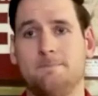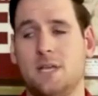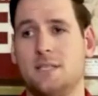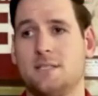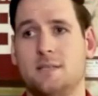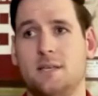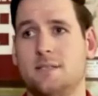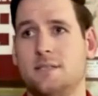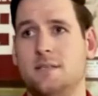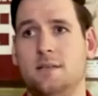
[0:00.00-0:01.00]
It's
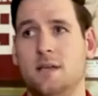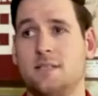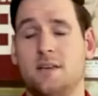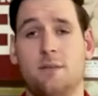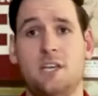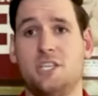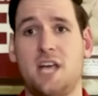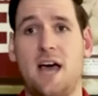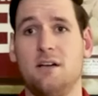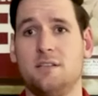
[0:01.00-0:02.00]
going to be a
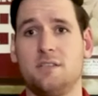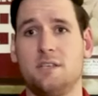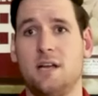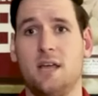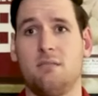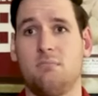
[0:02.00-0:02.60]
challenge, and I